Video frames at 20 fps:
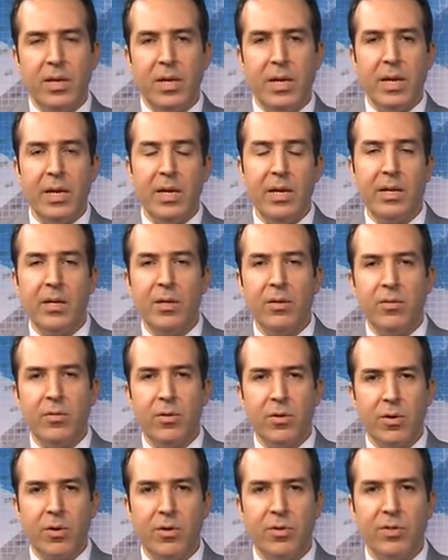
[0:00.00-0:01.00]
alien to
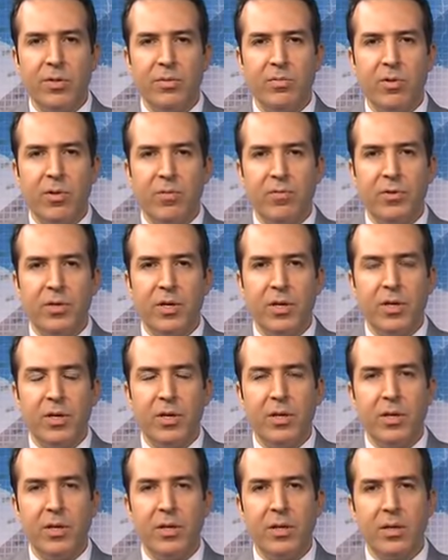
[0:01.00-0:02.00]
the concept of
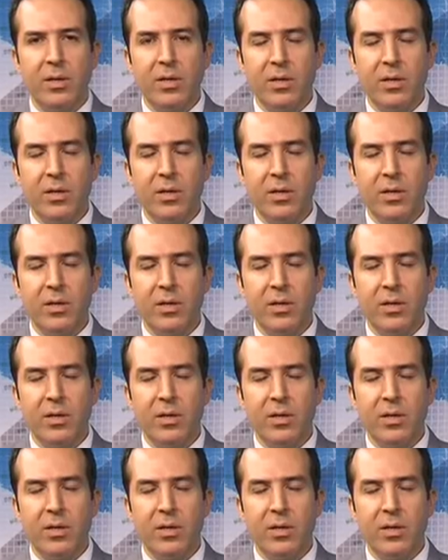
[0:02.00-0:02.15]
sharing.